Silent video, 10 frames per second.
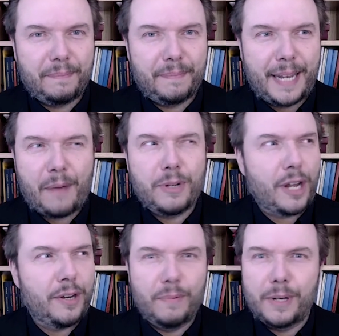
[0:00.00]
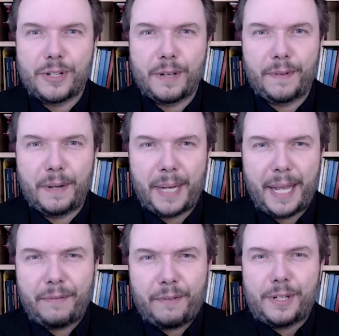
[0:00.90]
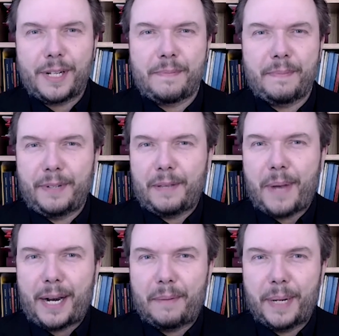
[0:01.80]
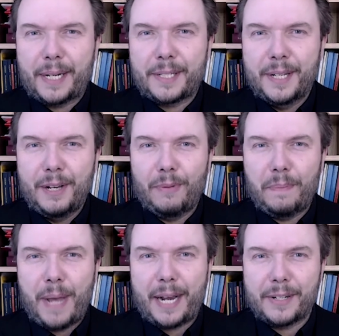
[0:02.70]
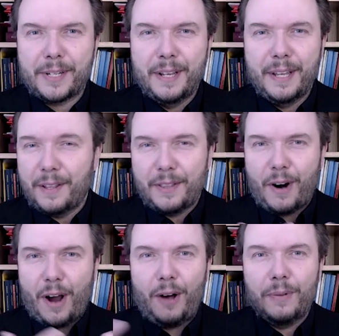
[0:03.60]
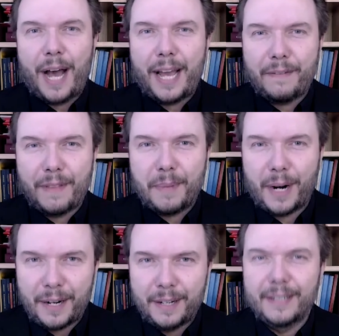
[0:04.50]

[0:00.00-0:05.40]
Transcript: And I wish I knew which symphony, but of course it doesn't really matter because what matters they're all nine of them are,